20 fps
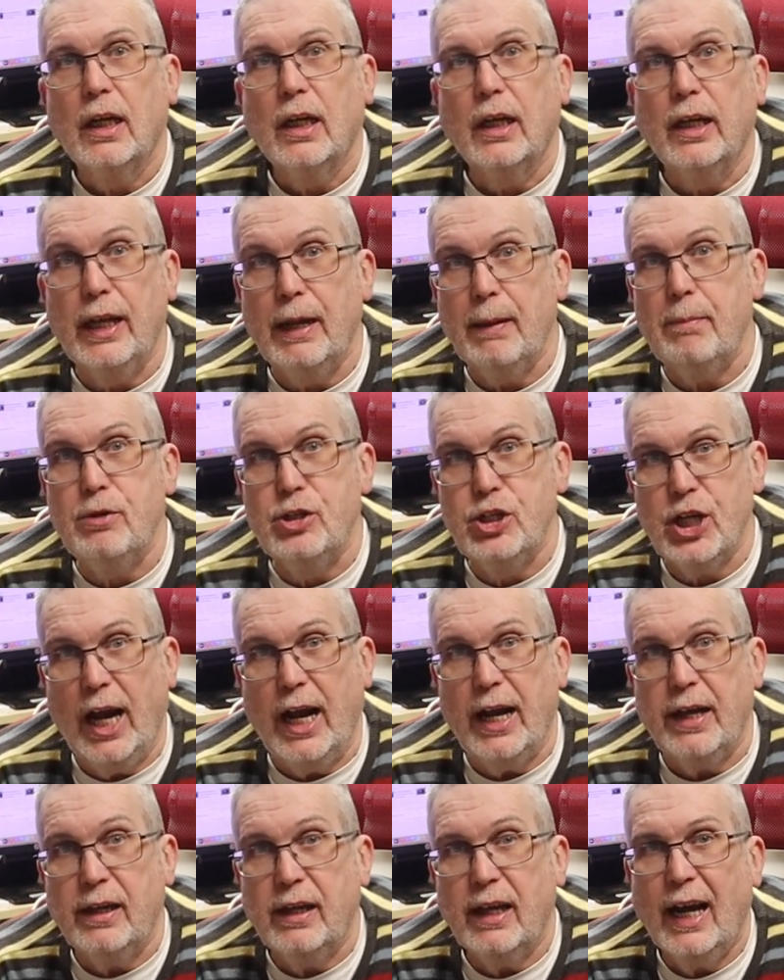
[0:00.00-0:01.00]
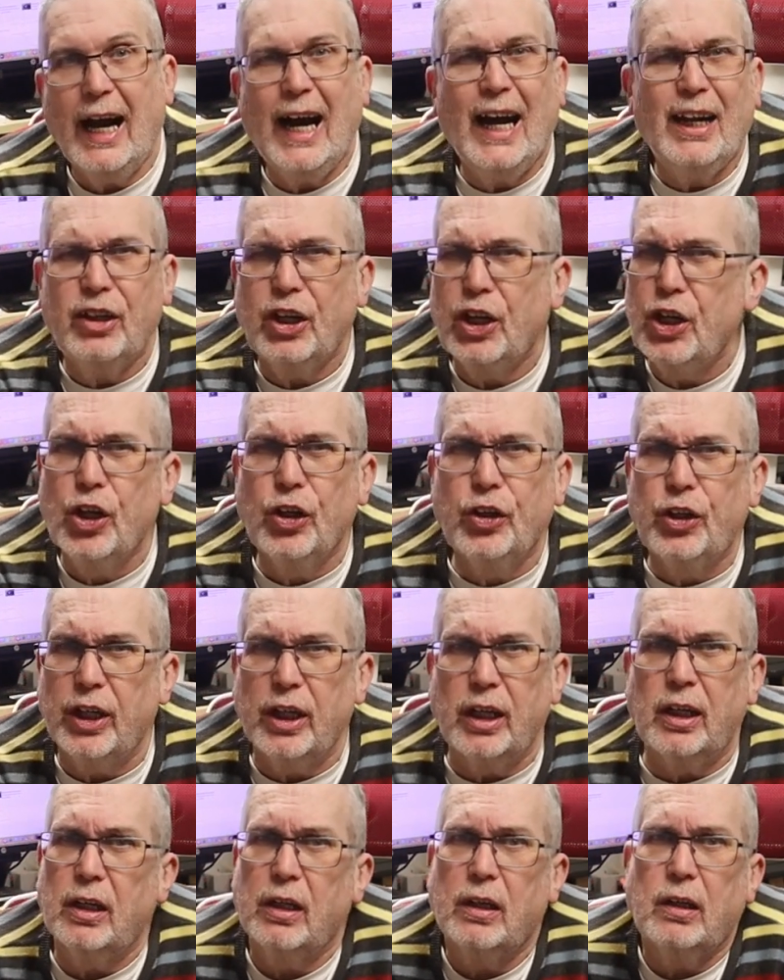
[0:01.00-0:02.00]
LibGen and
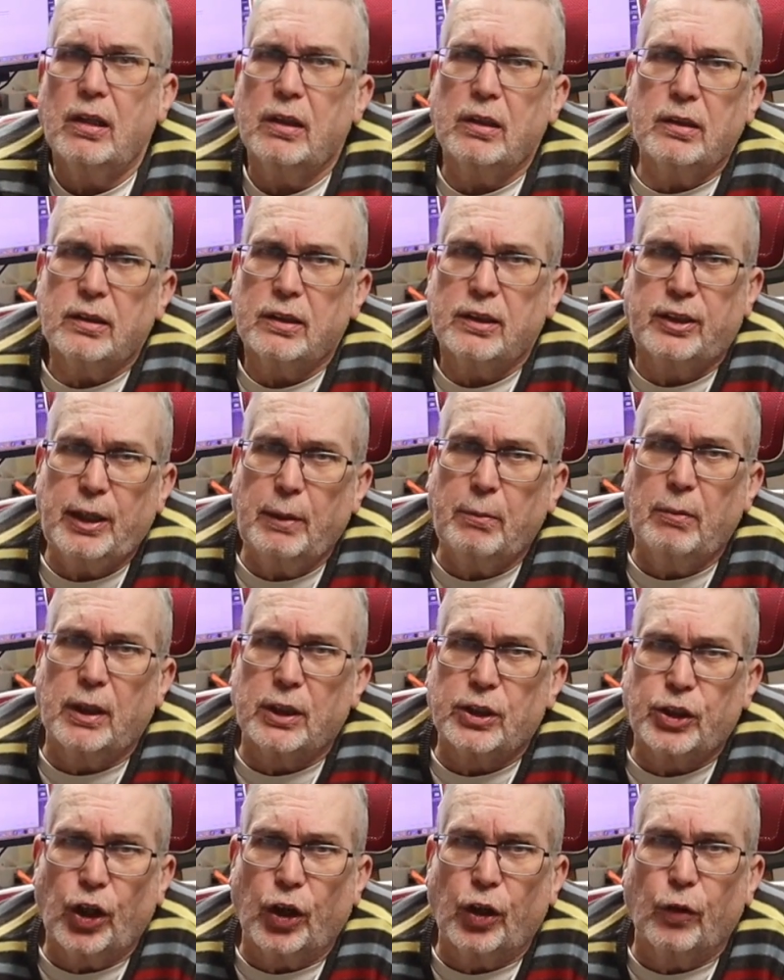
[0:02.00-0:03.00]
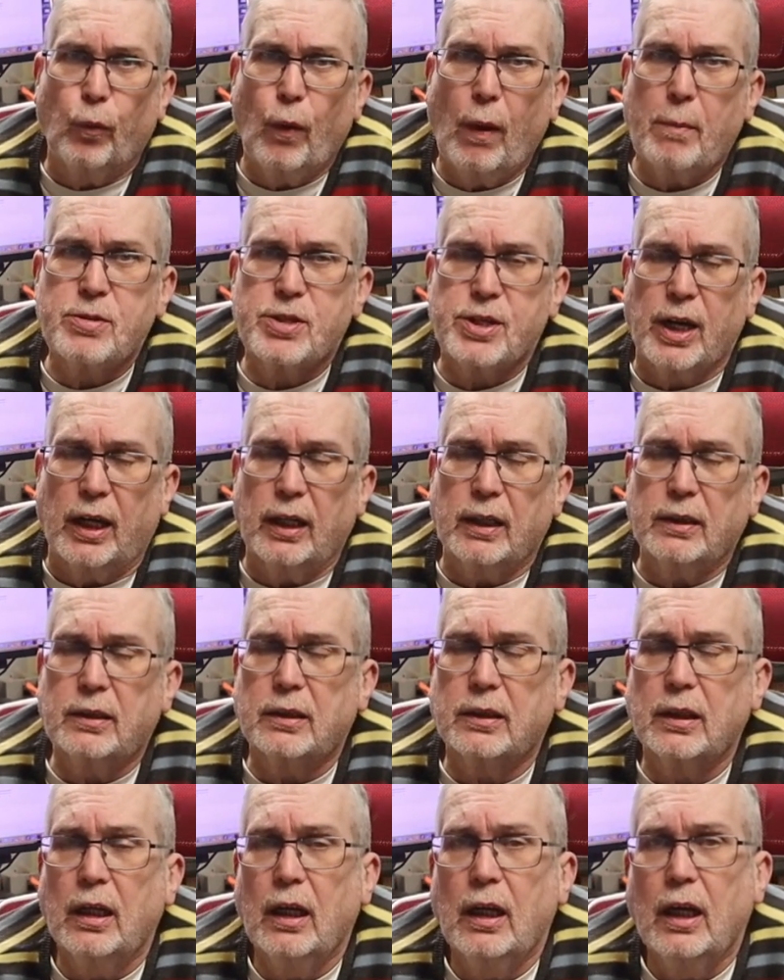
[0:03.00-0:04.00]
another similar sort of
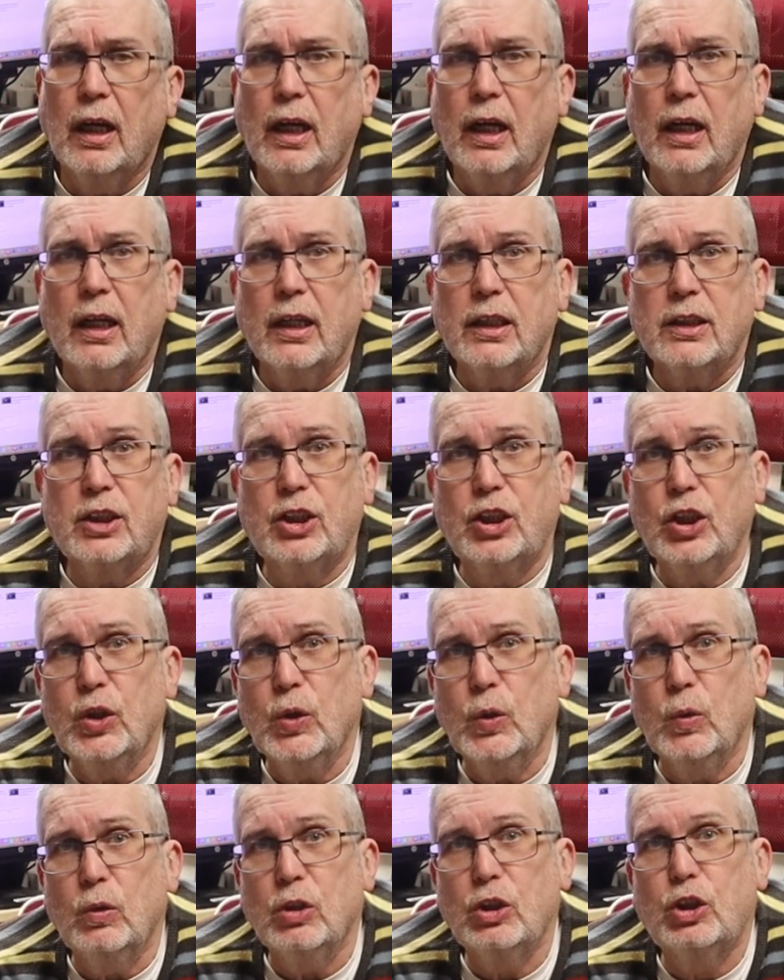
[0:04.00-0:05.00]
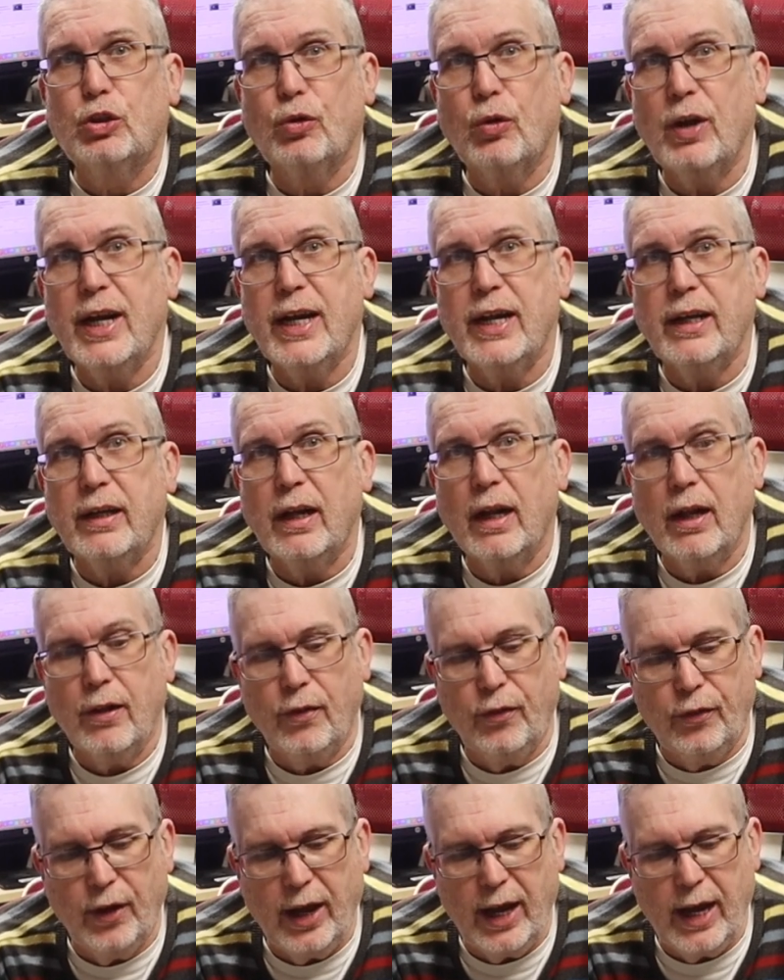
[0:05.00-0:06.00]
website to train
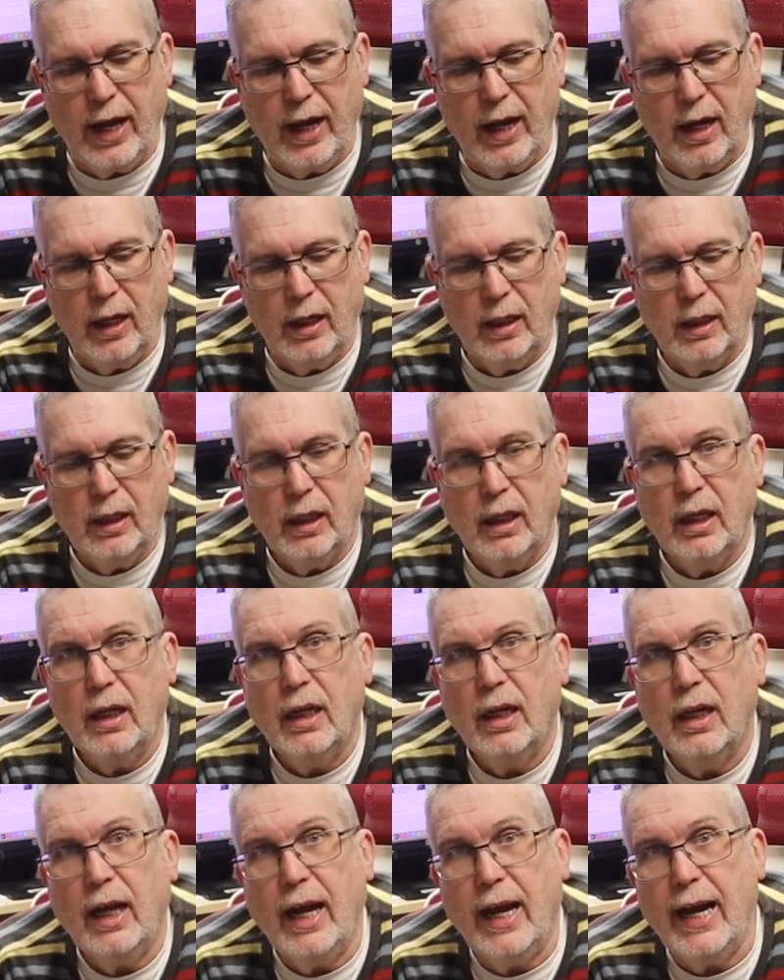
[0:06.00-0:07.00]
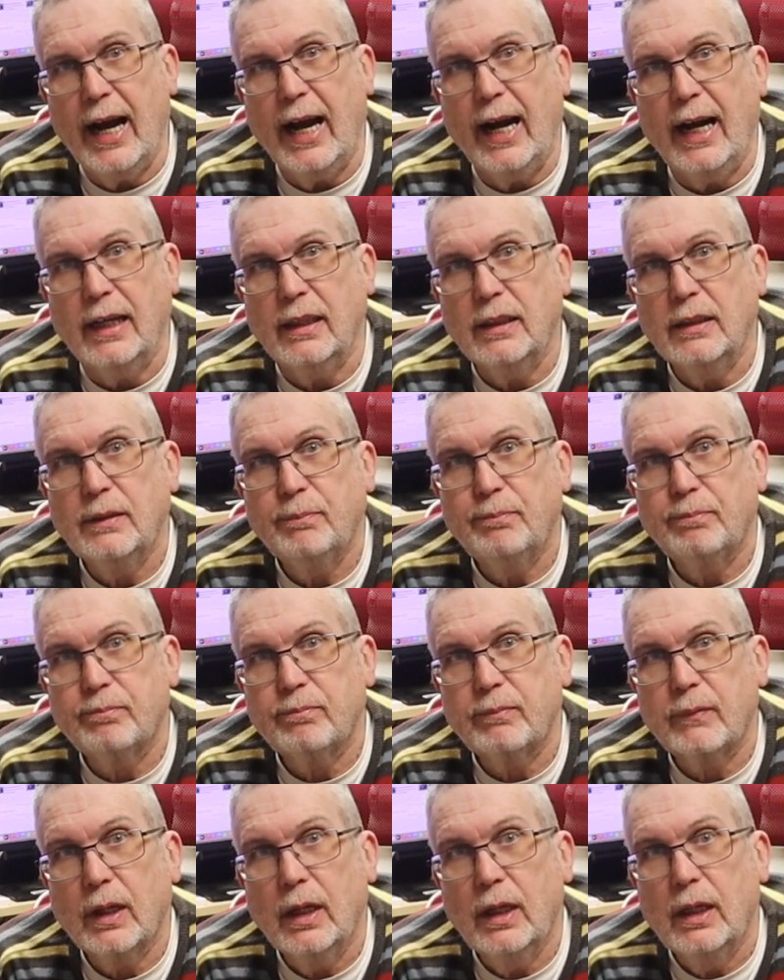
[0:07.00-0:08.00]
their AI.
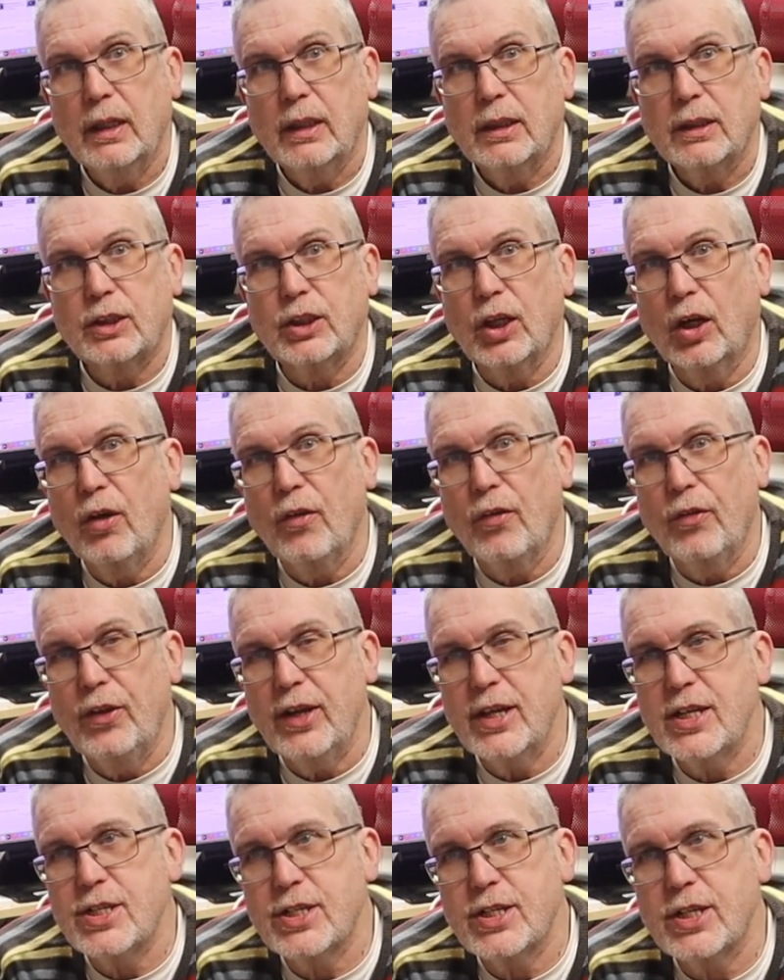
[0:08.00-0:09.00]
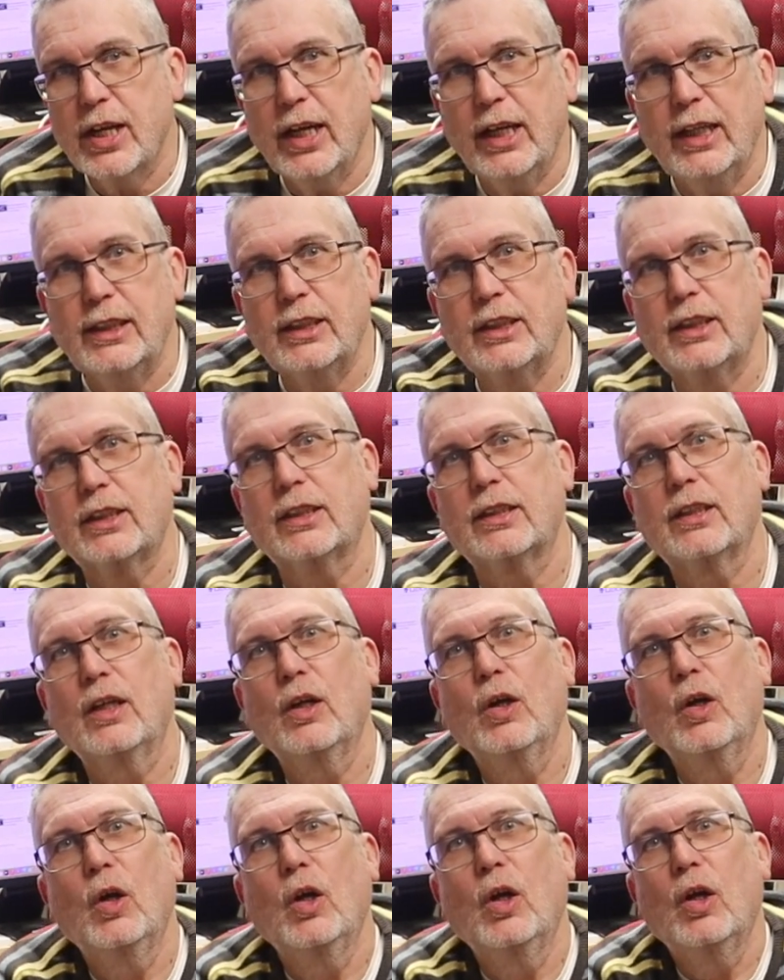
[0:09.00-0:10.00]
So this is
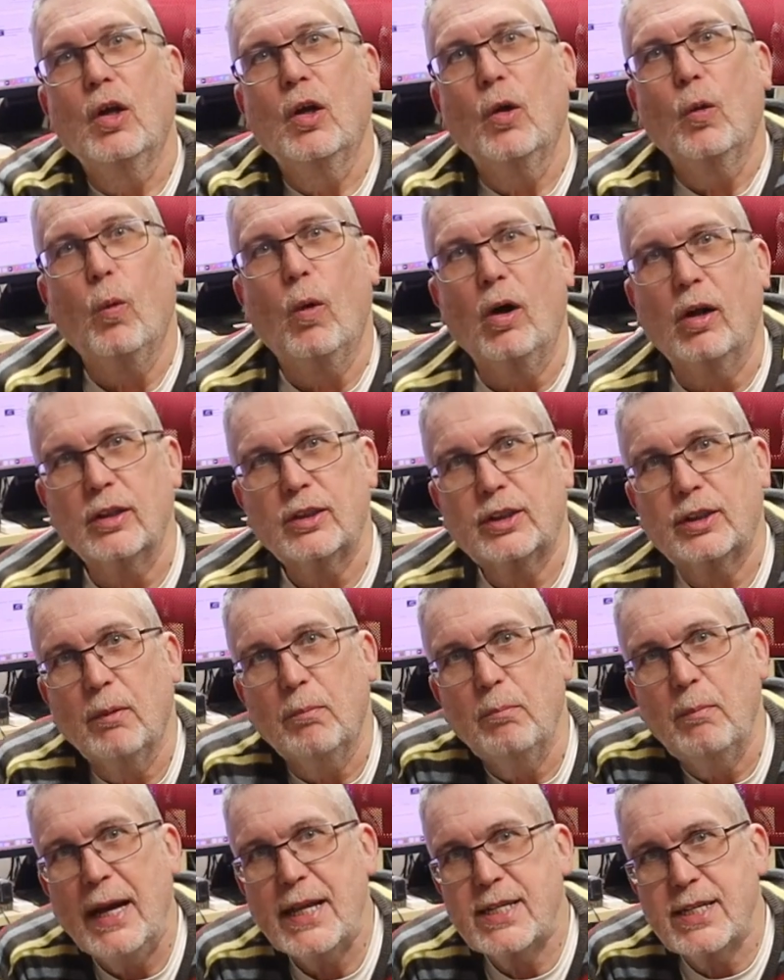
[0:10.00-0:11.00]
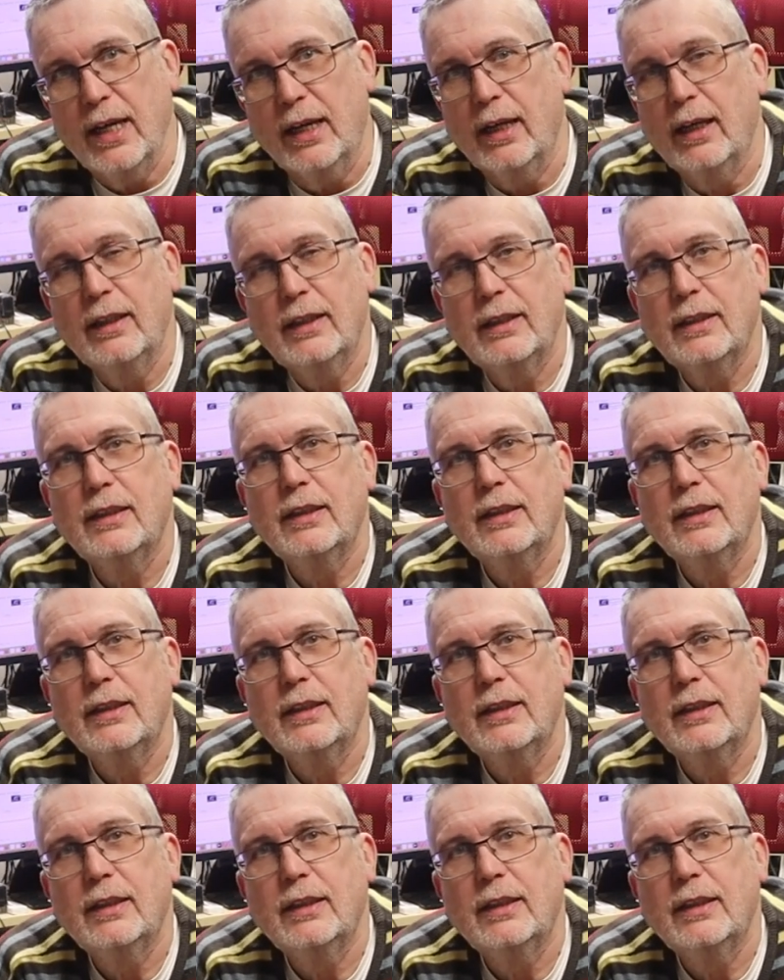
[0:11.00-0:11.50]
what Meta